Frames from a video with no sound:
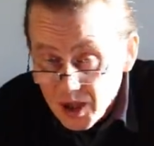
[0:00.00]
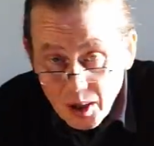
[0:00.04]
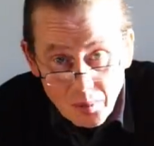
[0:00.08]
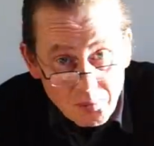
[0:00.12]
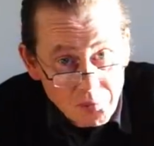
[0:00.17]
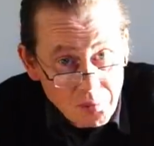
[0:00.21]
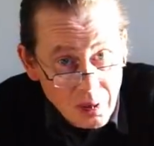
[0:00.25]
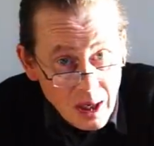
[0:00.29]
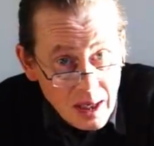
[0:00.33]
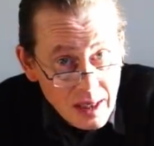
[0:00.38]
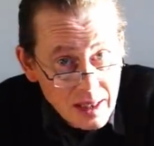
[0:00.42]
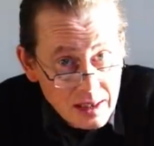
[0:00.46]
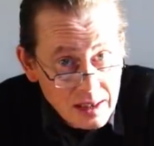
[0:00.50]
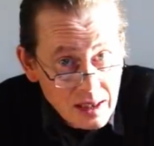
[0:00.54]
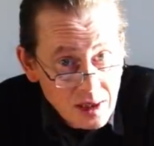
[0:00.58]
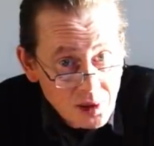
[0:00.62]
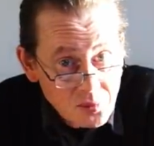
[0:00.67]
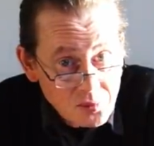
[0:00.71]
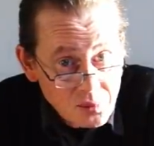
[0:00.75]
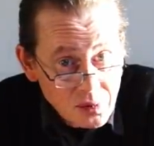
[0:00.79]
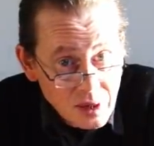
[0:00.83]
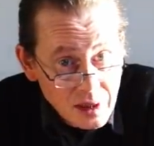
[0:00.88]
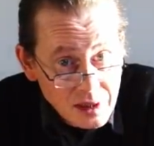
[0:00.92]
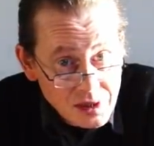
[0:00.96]
Buy it now
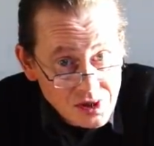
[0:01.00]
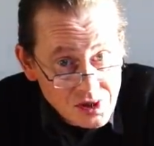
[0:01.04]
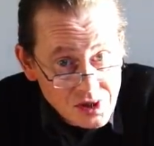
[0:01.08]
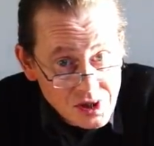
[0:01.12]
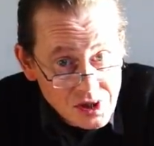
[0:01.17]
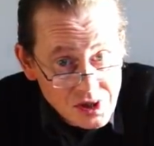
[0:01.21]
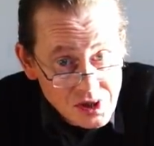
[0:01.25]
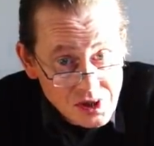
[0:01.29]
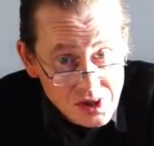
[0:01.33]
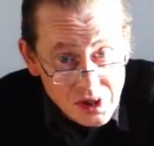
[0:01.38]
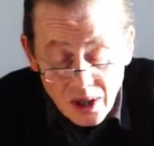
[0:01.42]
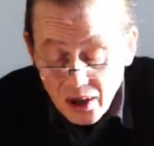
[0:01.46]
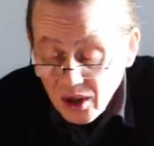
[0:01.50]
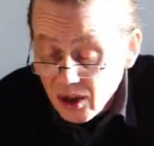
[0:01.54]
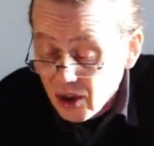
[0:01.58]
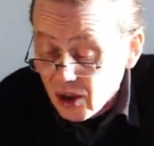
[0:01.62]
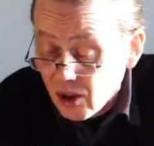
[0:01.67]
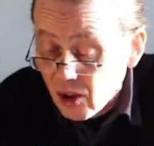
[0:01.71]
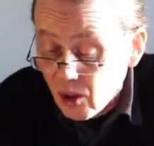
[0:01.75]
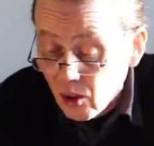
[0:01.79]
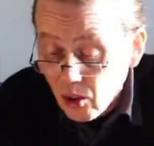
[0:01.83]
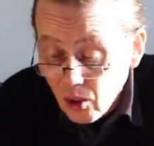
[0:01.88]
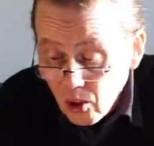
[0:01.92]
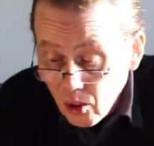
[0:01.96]
prices
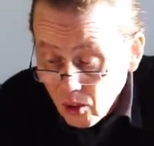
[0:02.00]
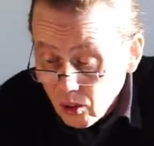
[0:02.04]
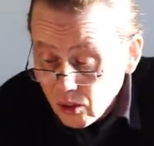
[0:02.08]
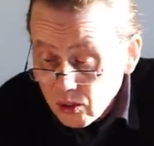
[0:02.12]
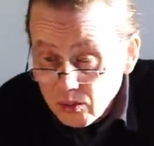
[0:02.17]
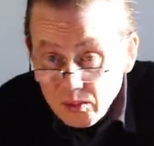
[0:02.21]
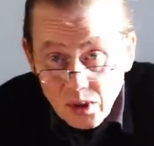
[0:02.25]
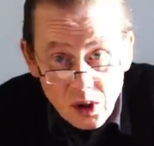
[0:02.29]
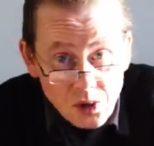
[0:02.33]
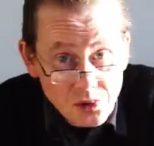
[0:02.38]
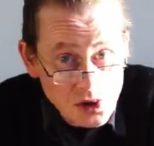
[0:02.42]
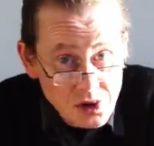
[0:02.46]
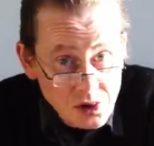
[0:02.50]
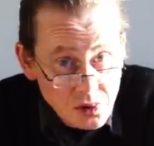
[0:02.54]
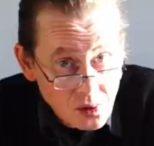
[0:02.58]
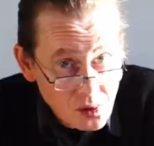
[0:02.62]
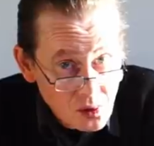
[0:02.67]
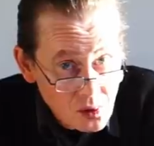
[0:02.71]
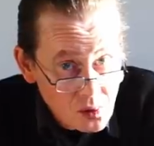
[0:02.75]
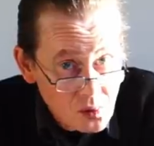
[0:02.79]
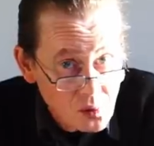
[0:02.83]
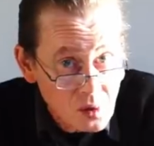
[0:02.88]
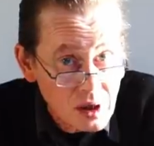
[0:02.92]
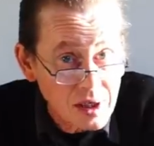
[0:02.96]
are almost
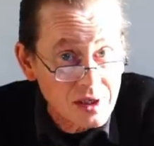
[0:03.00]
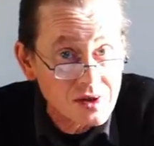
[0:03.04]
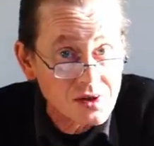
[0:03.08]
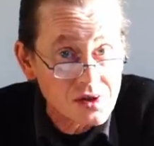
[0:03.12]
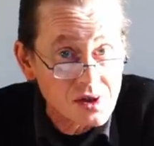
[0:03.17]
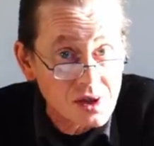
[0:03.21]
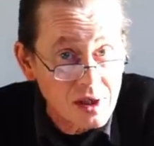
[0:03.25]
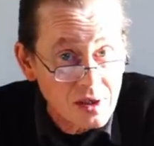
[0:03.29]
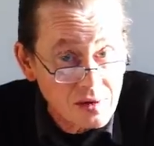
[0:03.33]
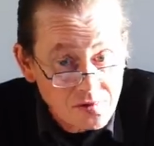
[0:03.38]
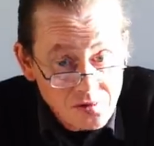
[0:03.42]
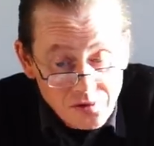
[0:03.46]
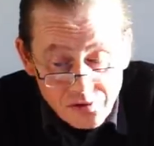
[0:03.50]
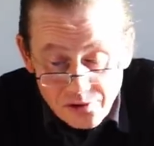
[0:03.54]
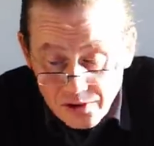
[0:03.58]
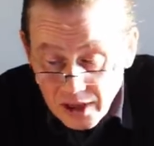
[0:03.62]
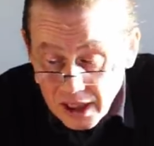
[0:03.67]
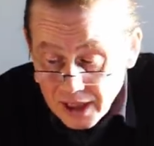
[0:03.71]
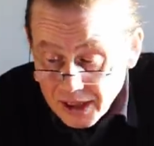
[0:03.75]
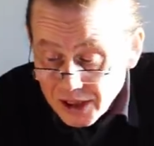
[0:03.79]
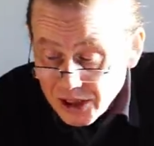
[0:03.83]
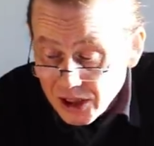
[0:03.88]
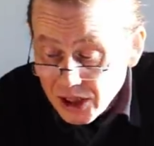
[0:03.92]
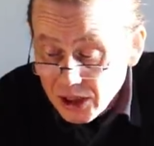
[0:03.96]
always
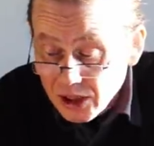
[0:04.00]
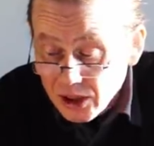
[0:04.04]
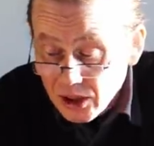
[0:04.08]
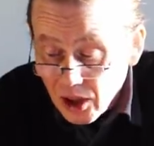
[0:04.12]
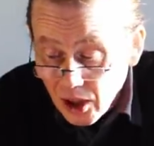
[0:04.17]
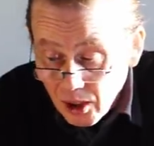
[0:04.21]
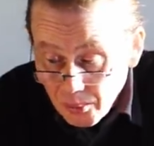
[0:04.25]
inflated.